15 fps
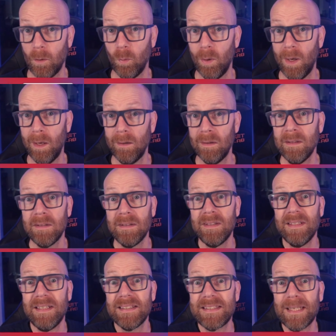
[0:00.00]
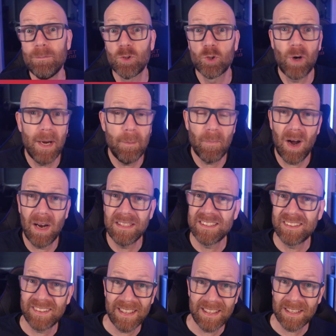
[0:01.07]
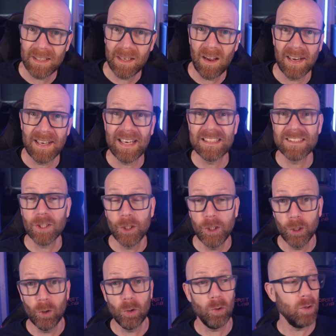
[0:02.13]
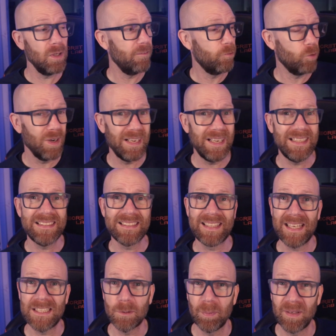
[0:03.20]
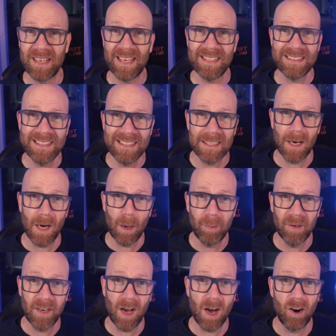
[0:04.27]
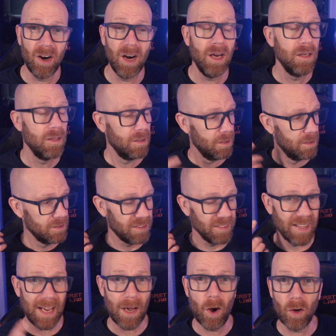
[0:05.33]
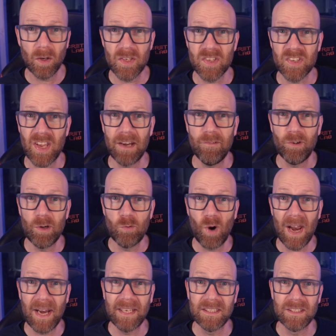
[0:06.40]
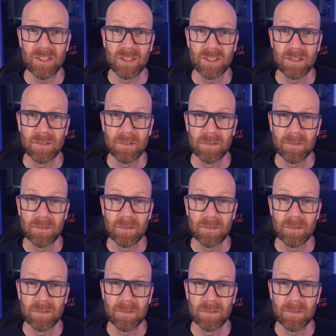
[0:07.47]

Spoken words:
Well, it seems great minds think alike, as Huel have released their spaghetti carbonara to their hot and savoury range.